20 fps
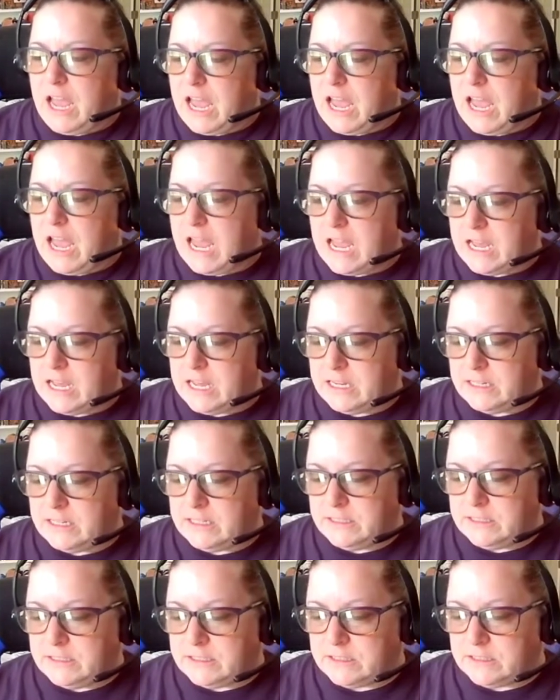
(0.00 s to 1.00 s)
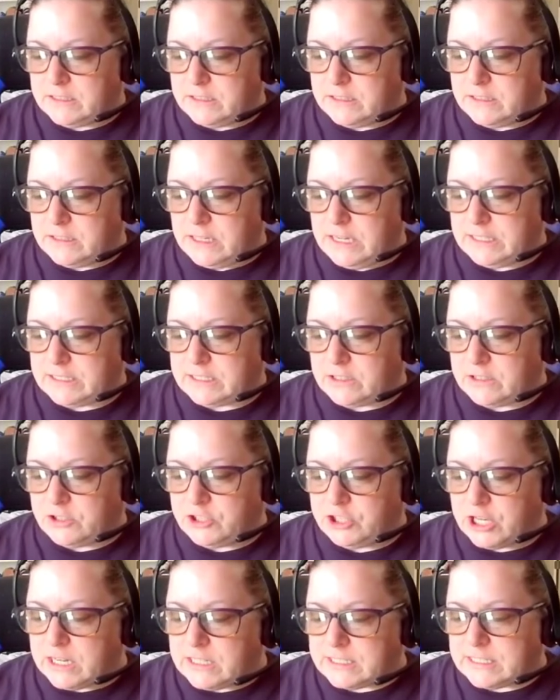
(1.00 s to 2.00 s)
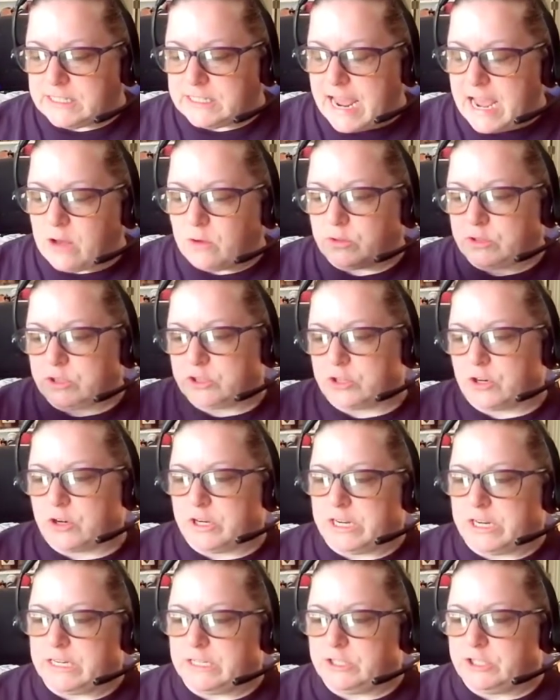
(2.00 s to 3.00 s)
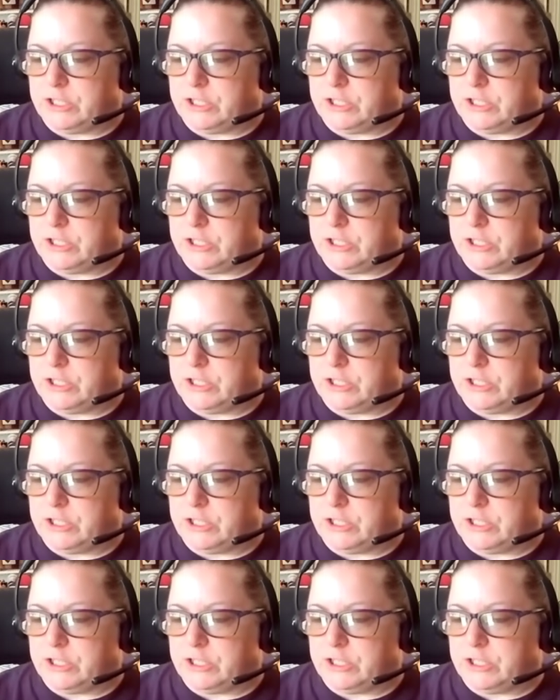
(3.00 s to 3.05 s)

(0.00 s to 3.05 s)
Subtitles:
And it's just now starting